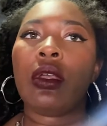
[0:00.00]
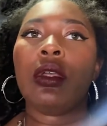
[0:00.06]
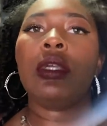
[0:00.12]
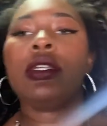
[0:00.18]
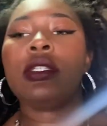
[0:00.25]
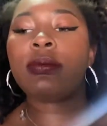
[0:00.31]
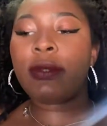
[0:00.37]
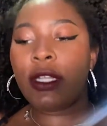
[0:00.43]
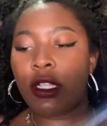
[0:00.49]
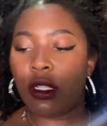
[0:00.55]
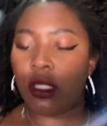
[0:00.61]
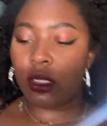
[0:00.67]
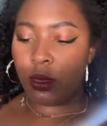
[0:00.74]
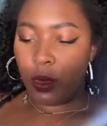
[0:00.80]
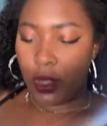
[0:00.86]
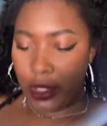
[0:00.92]
it's been a
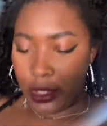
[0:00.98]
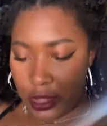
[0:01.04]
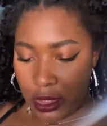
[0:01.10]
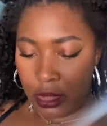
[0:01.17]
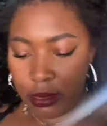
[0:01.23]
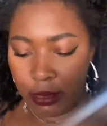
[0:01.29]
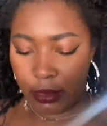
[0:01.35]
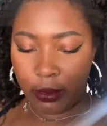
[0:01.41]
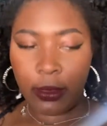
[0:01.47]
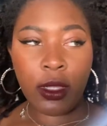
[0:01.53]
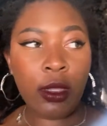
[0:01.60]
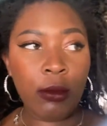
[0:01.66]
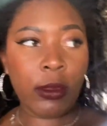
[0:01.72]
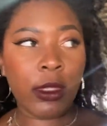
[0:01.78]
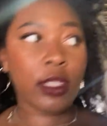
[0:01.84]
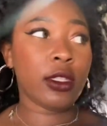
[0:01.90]
long walk. I
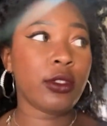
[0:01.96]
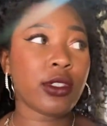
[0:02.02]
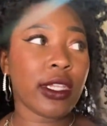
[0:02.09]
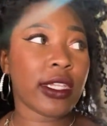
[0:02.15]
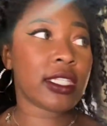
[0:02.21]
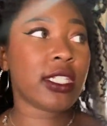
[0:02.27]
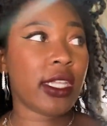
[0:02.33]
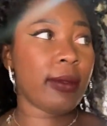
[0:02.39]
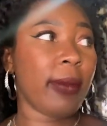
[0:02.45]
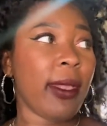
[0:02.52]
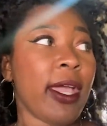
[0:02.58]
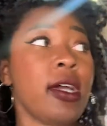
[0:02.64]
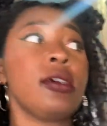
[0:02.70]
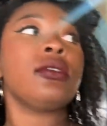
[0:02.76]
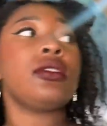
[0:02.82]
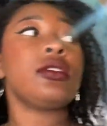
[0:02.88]
only lose like 10
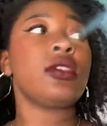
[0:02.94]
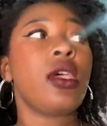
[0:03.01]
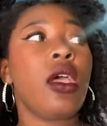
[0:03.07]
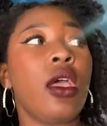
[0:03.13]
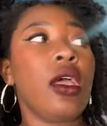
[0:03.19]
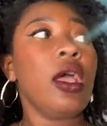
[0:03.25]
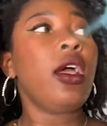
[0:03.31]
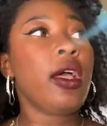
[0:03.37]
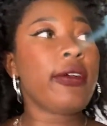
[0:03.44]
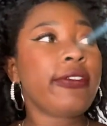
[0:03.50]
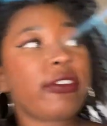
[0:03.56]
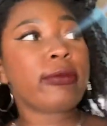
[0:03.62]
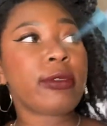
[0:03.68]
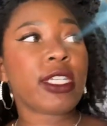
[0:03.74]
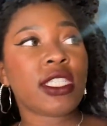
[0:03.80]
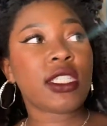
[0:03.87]
pounds
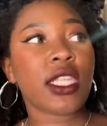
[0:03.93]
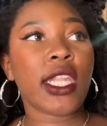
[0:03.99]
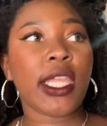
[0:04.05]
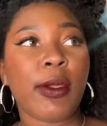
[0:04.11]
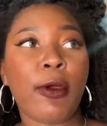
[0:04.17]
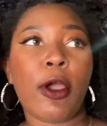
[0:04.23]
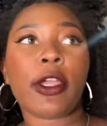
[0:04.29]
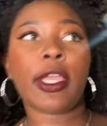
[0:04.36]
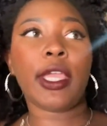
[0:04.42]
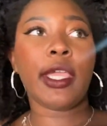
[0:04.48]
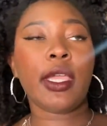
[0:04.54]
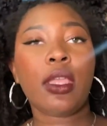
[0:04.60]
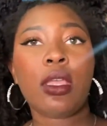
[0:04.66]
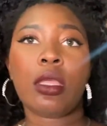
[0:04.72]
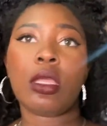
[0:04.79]
from just today walking.